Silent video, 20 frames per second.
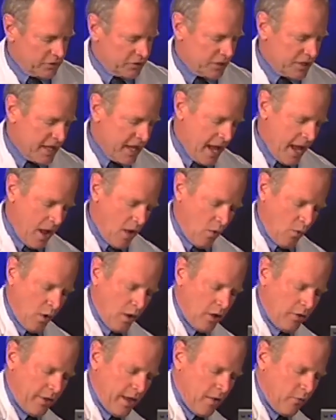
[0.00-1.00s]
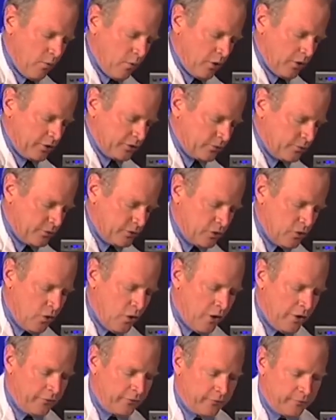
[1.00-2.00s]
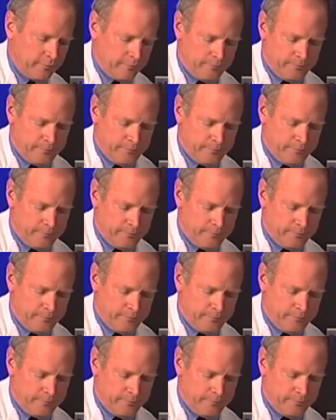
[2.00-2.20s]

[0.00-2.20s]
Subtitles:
see how well that works with noise.